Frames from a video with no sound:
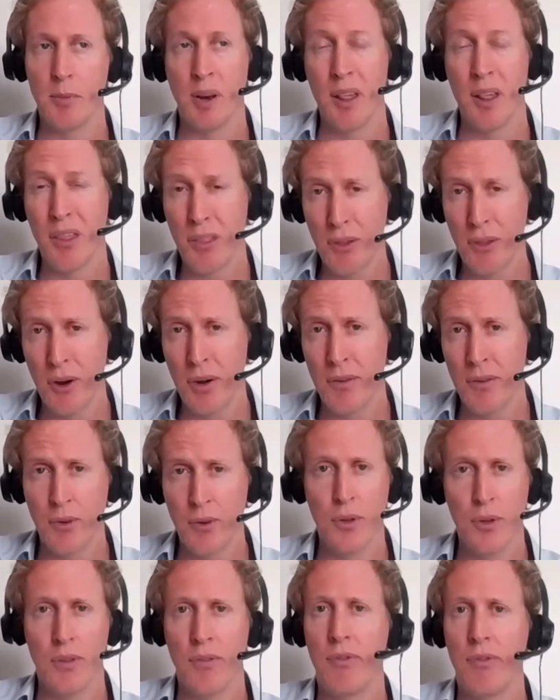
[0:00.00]
but a third of
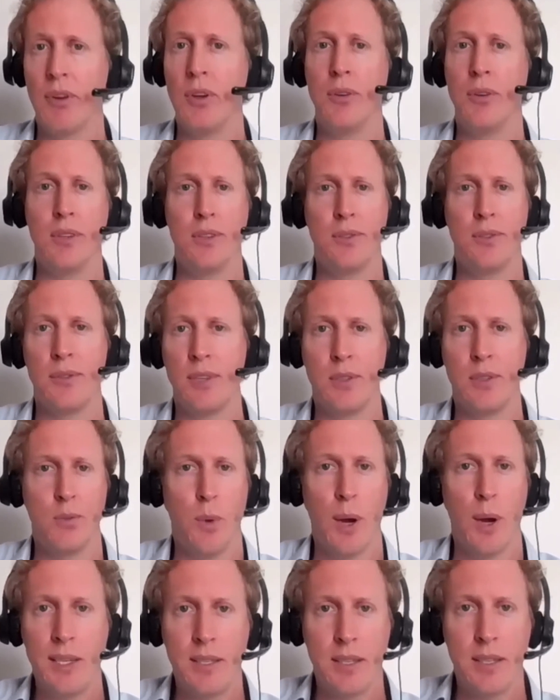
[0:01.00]
all the food is
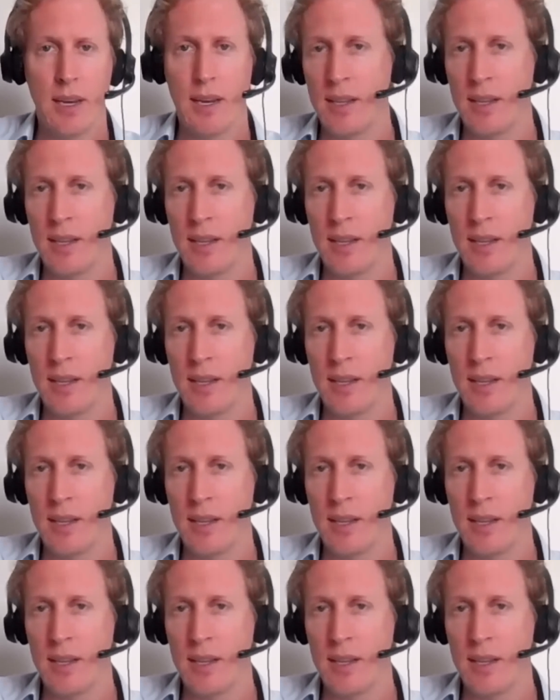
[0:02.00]
wasted,